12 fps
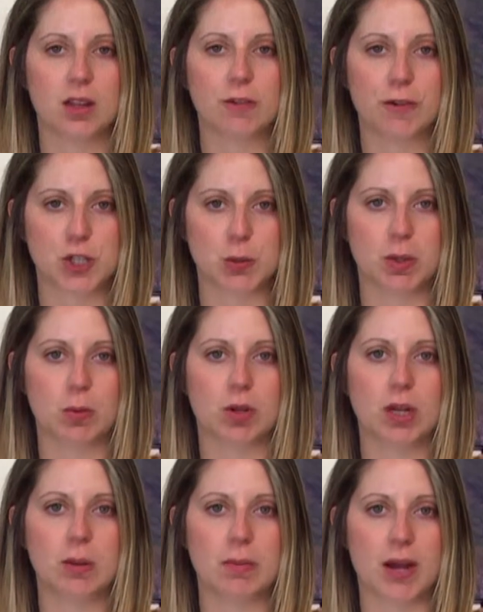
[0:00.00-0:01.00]
The fishermen
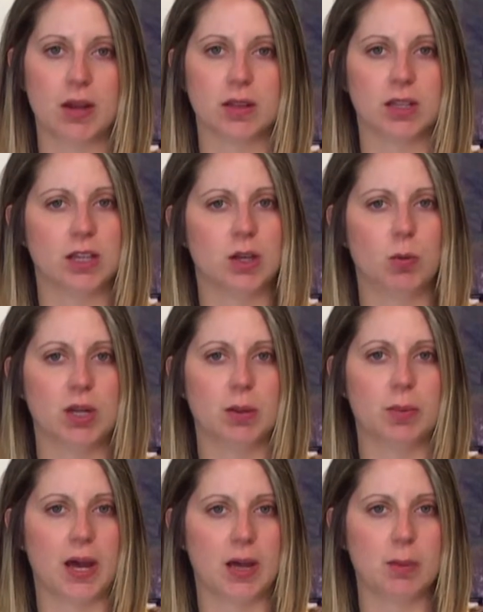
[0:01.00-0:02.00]
were inbound the
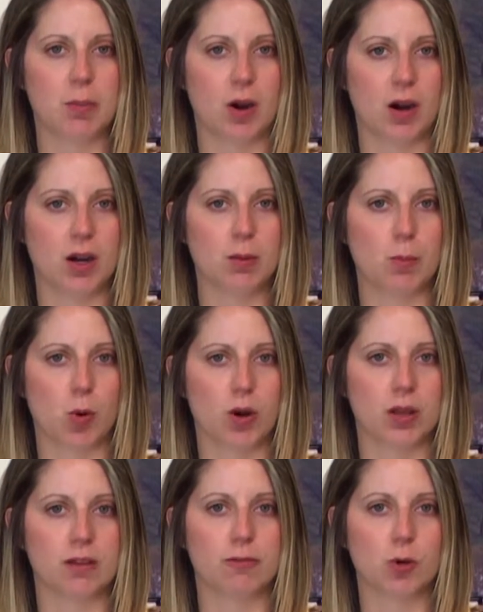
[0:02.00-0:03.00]
Yaquina Bay bar
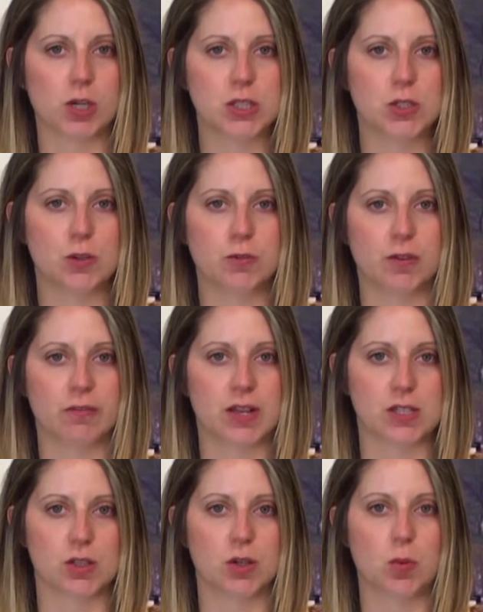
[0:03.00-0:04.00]
aboard the 42-foot
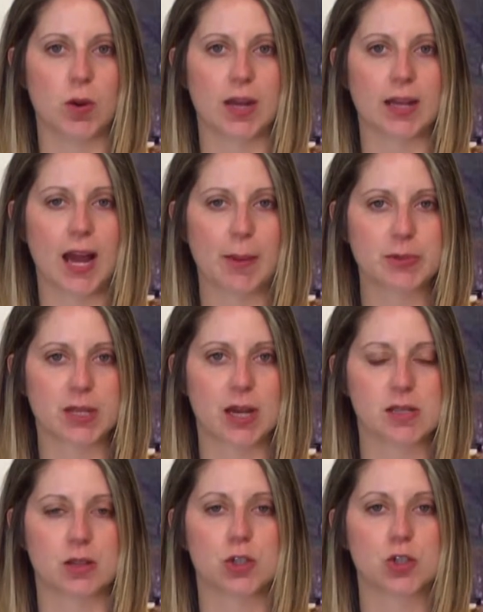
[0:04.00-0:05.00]
vessel when it
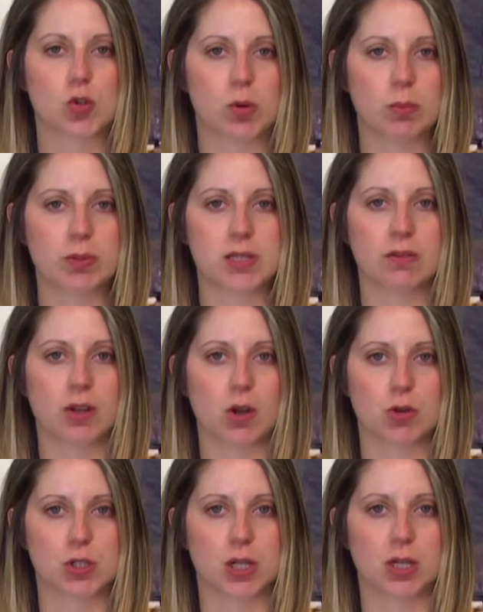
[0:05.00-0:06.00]
capsized in the stormy Pacific
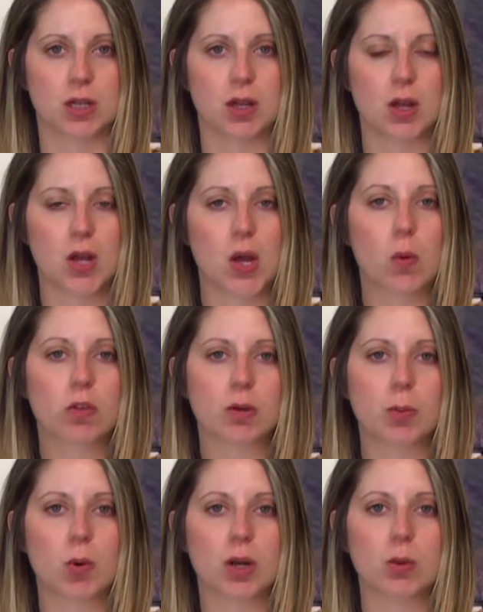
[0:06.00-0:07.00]
Ocean with
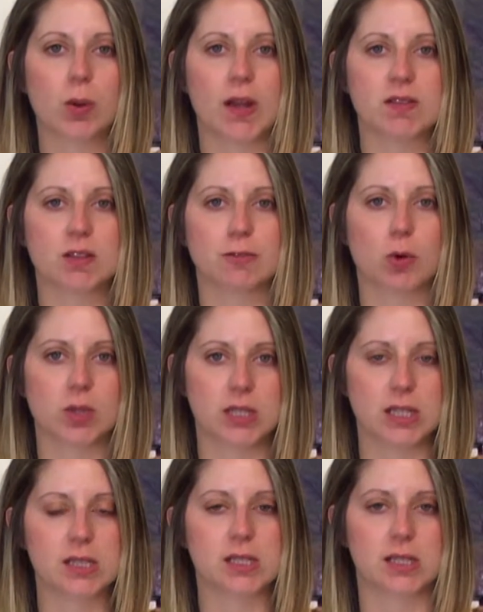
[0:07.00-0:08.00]
reported waves of
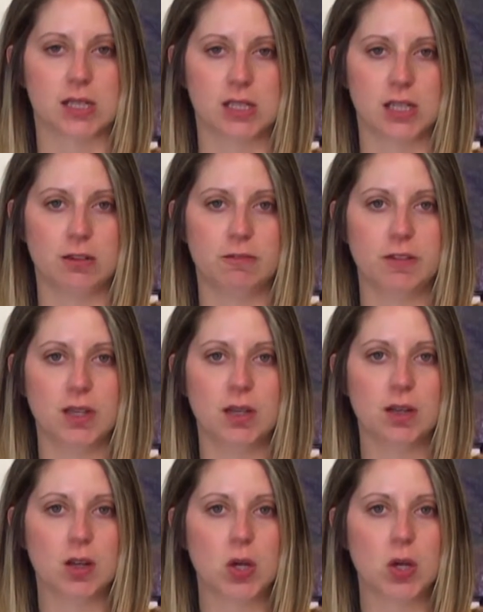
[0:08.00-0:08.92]
14 to 16 feet